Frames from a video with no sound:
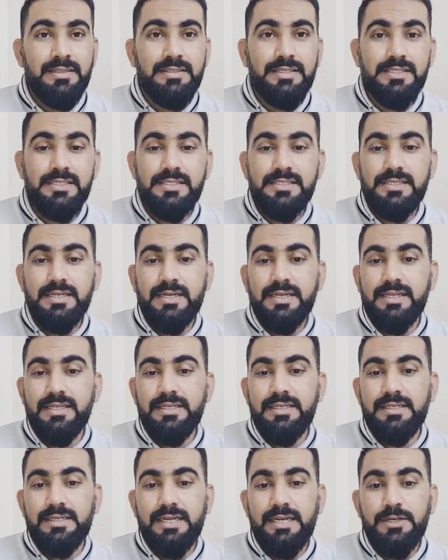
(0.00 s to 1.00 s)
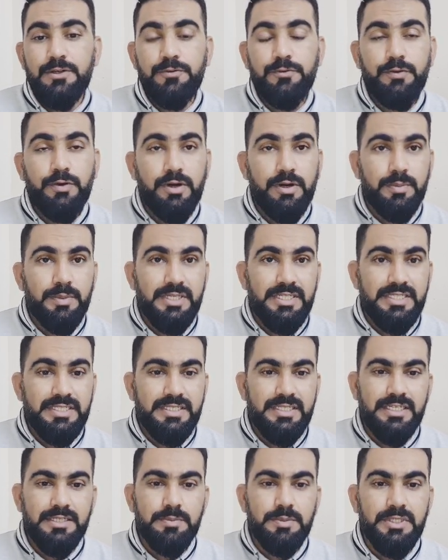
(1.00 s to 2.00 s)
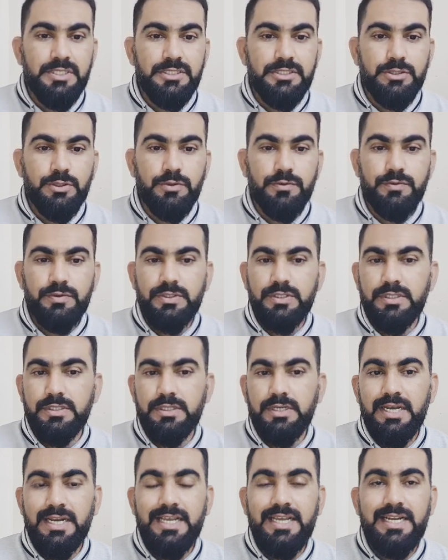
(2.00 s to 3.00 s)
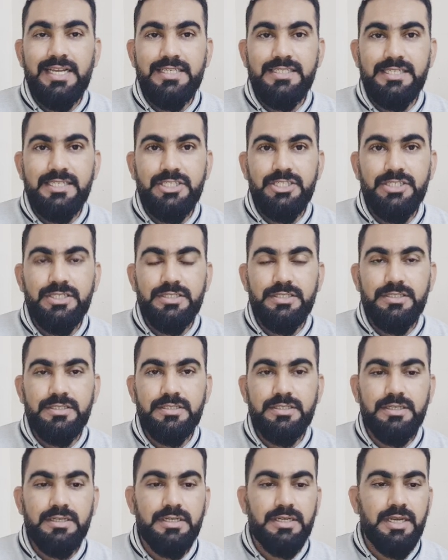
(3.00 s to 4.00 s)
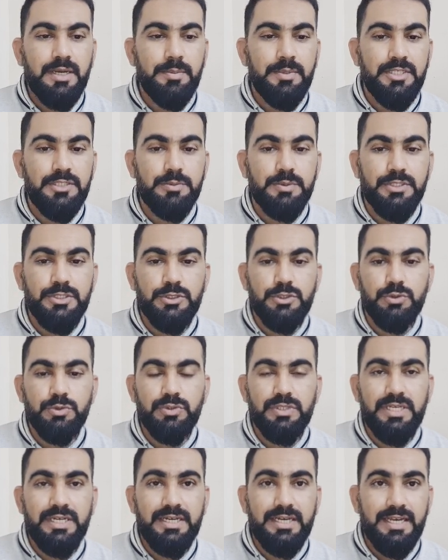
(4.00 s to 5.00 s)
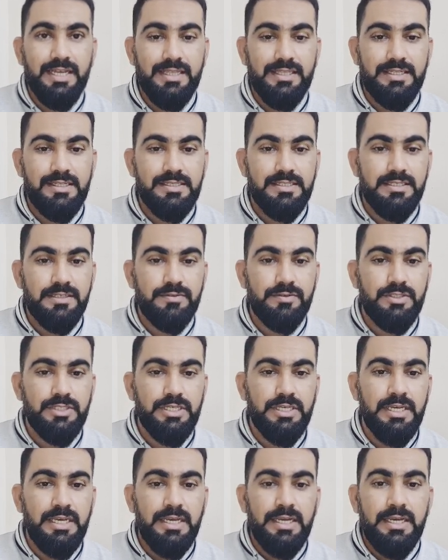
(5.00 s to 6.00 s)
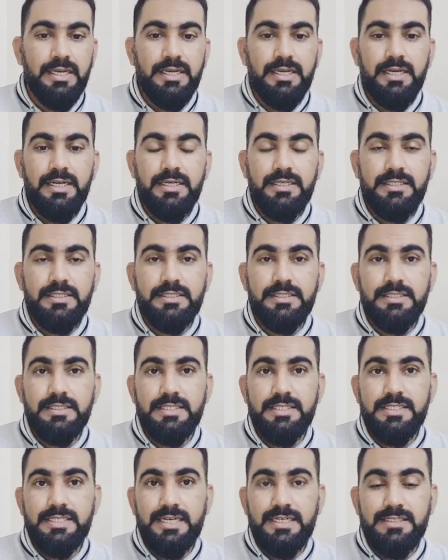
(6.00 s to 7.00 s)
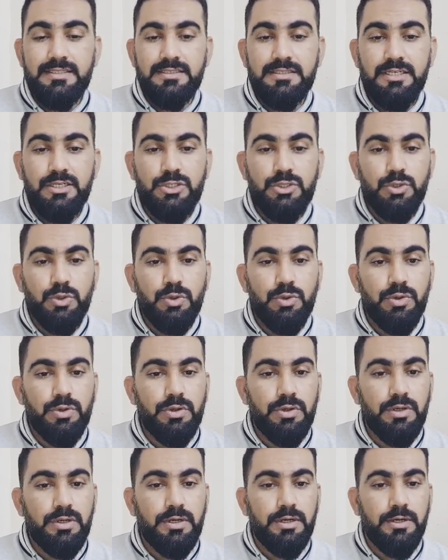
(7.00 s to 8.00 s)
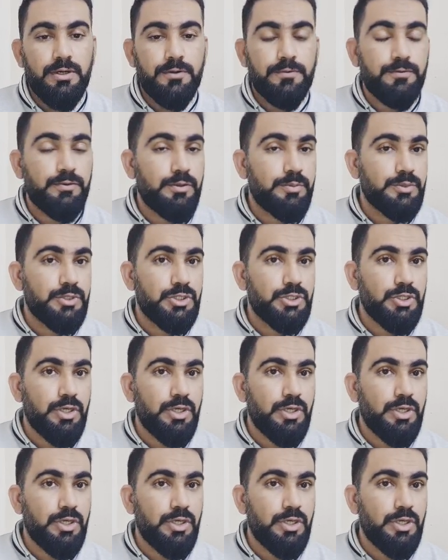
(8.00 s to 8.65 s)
This is a clear and formal statement of the organization's commitment to the health and safety. It sets the tone from the